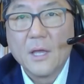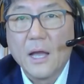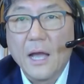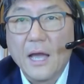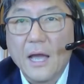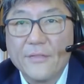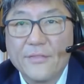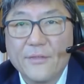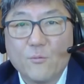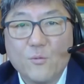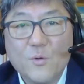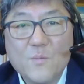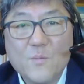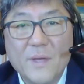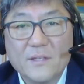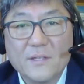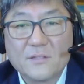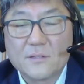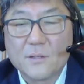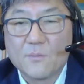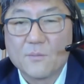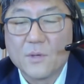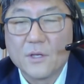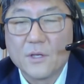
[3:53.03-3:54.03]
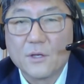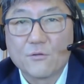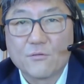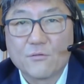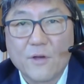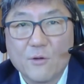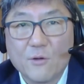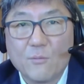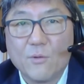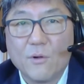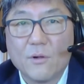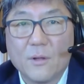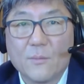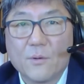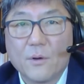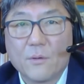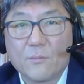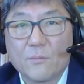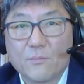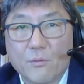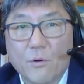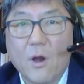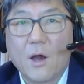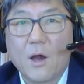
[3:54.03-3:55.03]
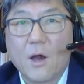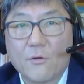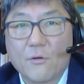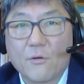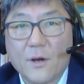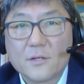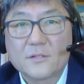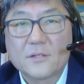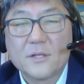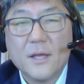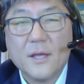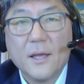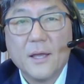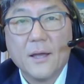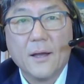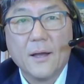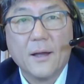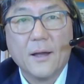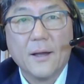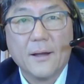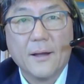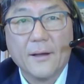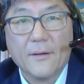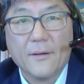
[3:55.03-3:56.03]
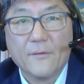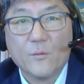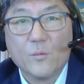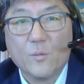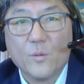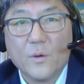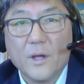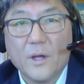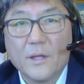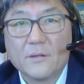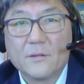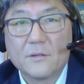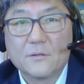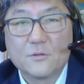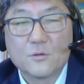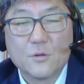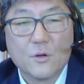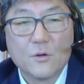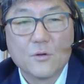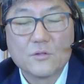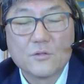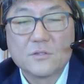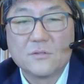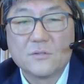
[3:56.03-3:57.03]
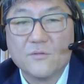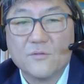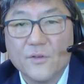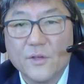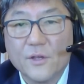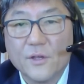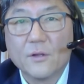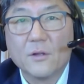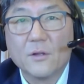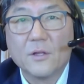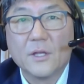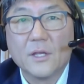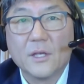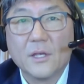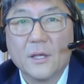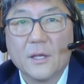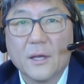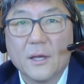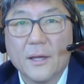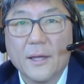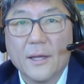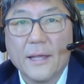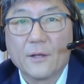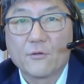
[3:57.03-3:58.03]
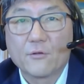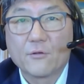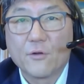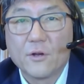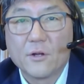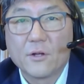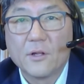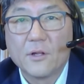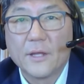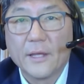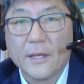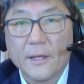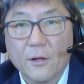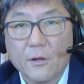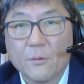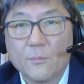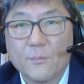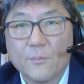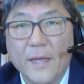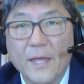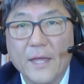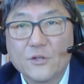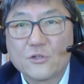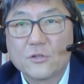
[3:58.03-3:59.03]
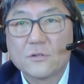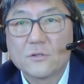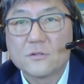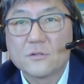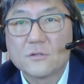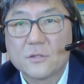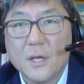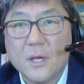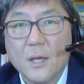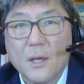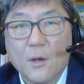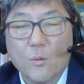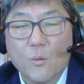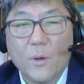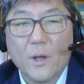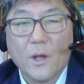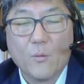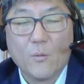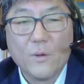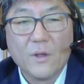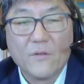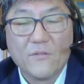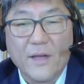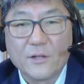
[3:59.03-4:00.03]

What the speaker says: I think we made some incredible progress with those severely and critically ill patients, where we've